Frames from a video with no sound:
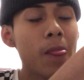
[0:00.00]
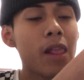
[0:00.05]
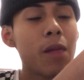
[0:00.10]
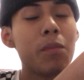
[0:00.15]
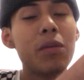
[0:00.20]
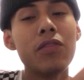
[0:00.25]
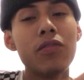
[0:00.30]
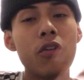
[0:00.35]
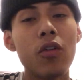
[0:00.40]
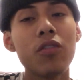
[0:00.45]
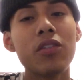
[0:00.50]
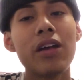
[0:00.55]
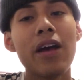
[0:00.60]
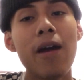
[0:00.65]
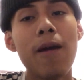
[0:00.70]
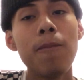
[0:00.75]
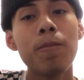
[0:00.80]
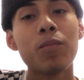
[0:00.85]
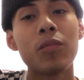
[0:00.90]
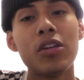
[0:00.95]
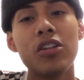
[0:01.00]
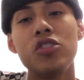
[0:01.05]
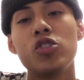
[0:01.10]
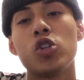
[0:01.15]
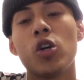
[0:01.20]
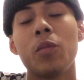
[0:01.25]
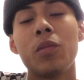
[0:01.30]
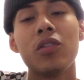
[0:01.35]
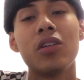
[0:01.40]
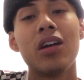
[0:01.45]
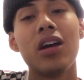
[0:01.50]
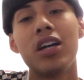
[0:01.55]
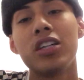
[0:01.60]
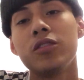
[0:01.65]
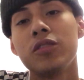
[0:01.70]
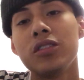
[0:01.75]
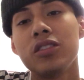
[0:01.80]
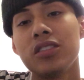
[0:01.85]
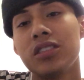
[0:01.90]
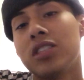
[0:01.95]
Before that, he showed me the
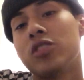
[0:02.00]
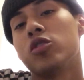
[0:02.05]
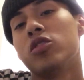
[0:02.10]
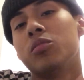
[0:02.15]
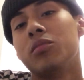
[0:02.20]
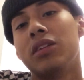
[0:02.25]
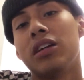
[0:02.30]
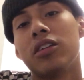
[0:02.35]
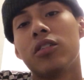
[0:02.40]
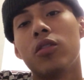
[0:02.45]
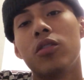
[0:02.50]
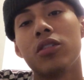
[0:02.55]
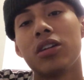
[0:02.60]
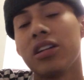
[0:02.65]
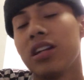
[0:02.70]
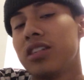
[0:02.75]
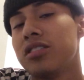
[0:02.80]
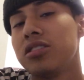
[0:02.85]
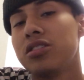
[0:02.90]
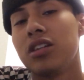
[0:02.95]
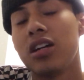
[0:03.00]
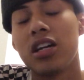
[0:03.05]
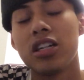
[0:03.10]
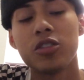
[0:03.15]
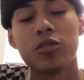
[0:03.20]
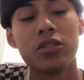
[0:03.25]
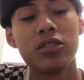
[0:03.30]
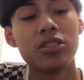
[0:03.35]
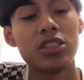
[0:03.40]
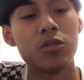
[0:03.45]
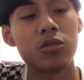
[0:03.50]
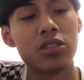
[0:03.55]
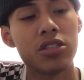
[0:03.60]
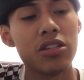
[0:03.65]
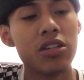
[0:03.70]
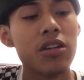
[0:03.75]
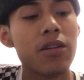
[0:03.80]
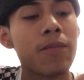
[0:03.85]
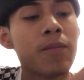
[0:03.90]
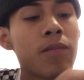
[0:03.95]
X-rays. That's something like, "Oh, can I see the X-rays?" He was like,
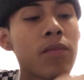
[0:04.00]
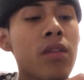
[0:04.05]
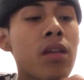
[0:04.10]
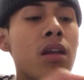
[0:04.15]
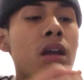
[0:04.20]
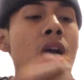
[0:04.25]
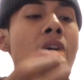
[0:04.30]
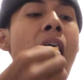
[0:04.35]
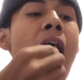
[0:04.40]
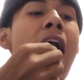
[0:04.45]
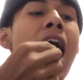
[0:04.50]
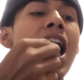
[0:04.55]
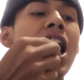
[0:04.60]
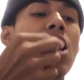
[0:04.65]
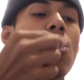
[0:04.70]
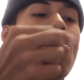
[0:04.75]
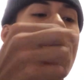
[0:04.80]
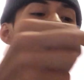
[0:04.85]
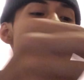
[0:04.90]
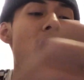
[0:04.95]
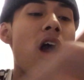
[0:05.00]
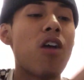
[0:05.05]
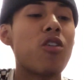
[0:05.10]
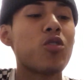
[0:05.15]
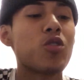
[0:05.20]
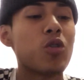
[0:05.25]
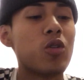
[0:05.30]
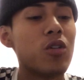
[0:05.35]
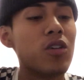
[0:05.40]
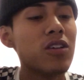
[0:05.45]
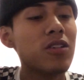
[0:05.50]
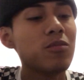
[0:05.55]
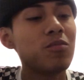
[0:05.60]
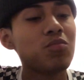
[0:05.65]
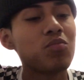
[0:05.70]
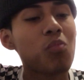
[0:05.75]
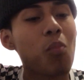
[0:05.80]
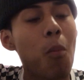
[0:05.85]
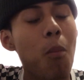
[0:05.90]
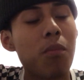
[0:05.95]
"Yeah." And I saw it,
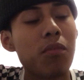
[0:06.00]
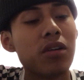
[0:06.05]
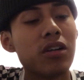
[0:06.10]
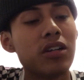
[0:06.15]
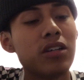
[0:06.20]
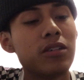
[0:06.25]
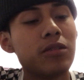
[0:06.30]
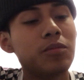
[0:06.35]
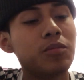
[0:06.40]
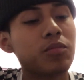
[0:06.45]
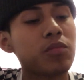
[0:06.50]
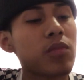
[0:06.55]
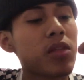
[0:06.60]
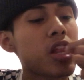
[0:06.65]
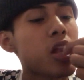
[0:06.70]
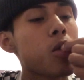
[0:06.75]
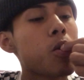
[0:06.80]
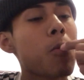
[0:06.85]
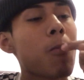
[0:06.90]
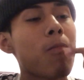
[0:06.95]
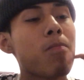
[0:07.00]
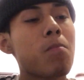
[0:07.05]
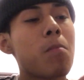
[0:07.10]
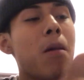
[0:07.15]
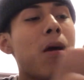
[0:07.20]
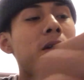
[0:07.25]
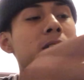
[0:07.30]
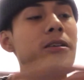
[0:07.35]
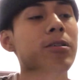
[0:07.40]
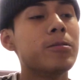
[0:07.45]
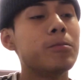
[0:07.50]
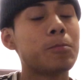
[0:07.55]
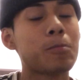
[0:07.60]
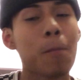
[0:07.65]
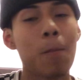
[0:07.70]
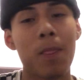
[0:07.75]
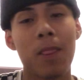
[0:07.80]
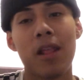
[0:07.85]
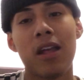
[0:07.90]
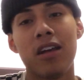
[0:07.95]
and
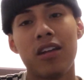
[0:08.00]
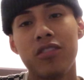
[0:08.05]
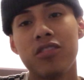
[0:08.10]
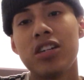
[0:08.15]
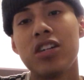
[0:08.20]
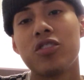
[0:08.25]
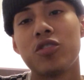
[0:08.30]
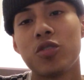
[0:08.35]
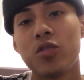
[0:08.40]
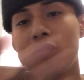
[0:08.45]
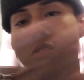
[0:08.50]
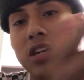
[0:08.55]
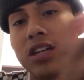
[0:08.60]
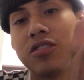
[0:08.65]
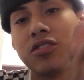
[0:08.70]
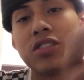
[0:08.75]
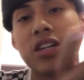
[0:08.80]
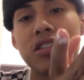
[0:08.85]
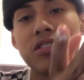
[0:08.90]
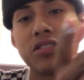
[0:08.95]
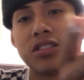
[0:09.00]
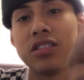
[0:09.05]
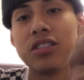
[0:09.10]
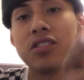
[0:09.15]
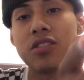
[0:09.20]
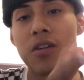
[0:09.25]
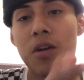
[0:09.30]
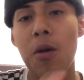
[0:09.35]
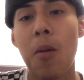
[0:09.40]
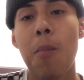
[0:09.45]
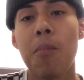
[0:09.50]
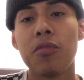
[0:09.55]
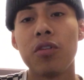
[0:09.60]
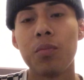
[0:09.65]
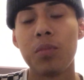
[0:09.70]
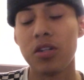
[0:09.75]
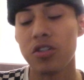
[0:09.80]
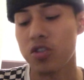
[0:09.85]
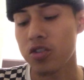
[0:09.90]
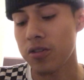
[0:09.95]
as you guys see in the
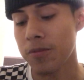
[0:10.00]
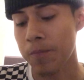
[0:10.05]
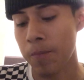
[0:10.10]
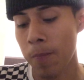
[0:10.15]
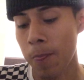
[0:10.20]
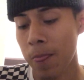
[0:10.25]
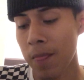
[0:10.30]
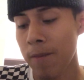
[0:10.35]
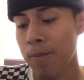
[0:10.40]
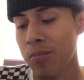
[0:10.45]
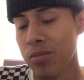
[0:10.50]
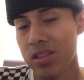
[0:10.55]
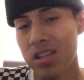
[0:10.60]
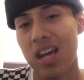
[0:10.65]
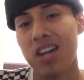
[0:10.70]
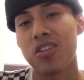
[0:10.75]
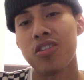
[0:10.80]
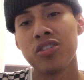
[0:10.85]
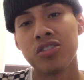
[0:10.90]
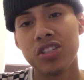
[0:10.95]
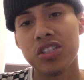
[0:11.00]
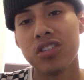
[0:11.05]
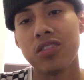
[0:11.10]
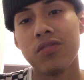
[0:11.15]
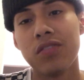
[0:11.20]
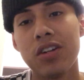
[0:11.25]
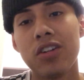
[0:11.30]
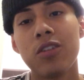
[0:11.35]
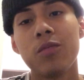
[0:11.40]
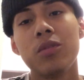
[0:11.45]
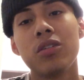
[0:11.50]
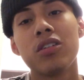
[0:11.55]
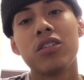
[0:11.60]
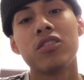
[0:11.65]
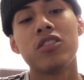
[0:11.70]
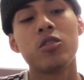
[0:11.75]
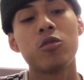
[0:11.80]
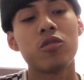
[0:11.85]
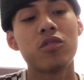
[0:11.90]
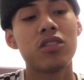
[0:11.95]
picture, I couldn't take a video because
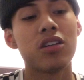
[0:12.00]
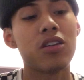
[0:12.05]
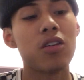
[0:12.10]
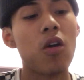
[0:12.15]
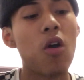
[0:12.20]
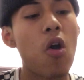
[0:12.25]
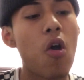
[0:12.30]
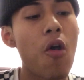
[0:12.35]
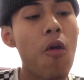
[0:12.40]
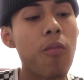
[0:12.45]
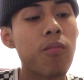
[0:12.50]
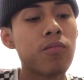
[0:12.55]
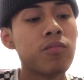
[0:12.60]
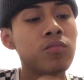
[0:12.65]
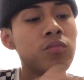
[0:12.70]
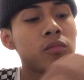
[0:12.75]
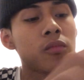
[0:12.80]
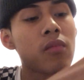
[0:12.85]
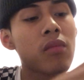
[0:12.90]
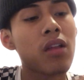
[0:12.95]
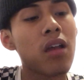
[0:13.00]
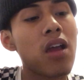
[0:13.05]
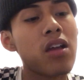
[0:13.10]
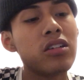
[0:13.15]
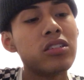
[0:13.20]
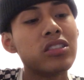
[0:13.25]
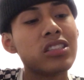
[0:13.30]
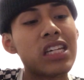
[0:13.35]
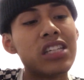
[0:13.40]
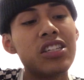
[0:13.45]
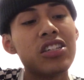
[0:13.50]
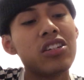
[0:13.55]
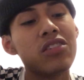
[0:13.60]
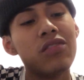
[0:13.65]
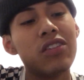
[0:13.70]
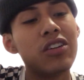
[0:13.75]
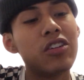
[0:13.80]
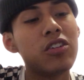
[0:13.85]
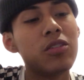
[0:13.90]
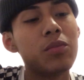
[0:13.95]
he was like, "Oh, I can take a
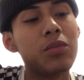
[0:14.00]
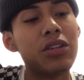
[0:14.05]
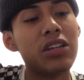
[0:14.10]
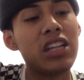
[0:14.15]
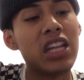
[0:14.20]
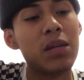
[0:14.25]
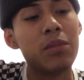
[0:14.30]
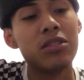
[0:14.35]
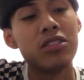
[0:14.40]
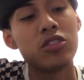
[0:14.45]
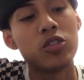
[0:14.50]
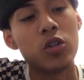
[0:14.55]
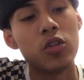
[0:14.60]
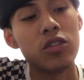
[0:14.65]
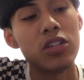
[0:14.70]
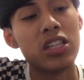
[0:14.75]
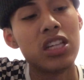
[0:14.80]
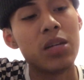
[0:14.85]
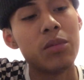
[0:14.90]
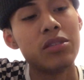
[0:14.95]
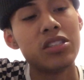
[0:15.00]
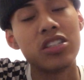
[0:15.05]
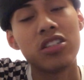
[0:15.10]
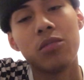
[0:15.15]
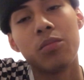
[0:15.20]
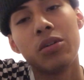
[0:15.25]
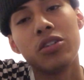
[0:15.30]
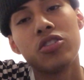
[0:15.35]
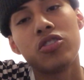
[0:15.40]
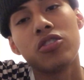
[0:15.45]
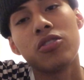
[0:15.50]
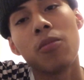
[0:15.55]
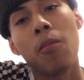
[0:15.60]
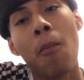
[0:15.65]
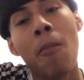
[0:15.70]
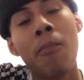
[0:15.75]
video," but he let me take a picture,